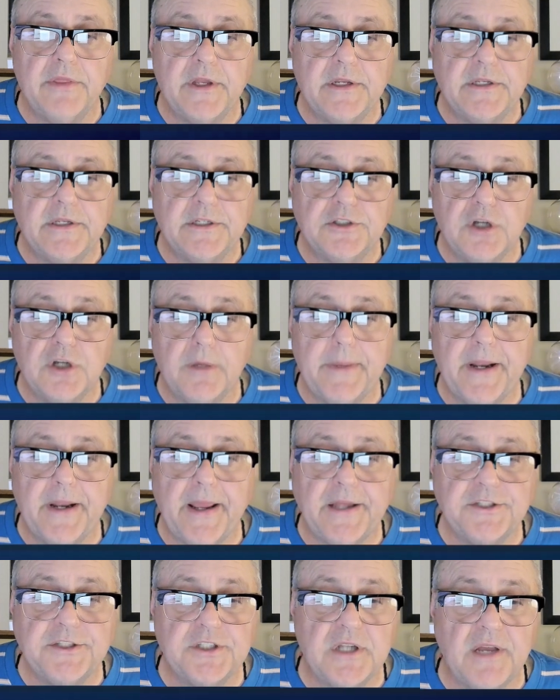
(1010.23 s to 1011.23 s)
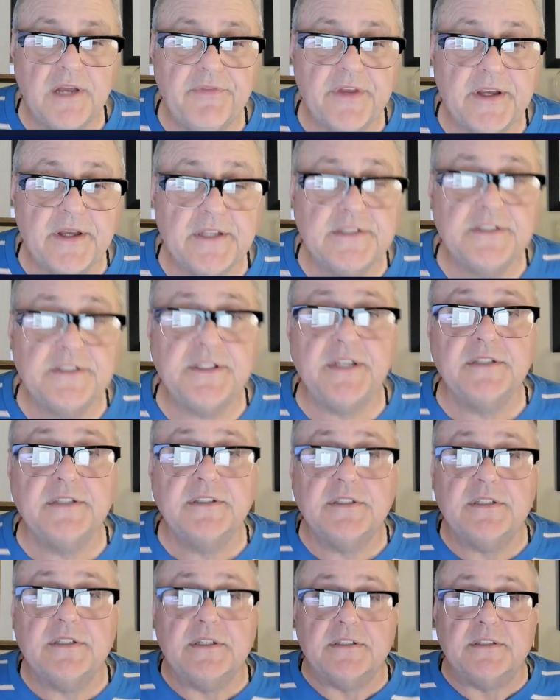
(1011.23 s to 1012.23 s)
determination of the
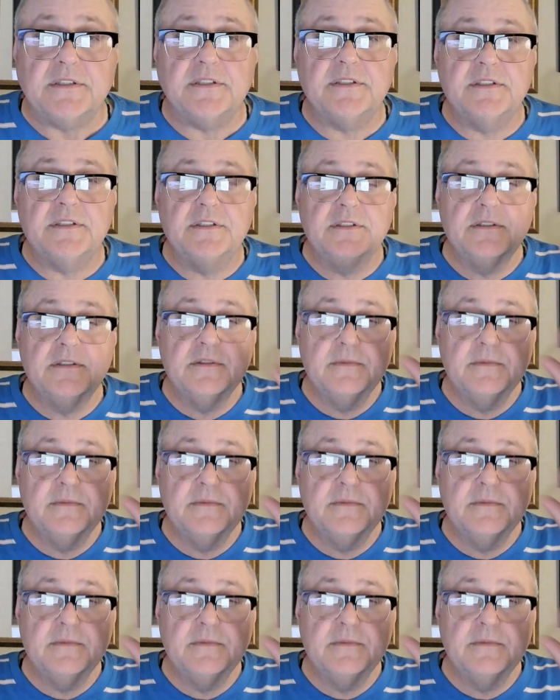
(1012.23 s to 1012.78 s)
consensus.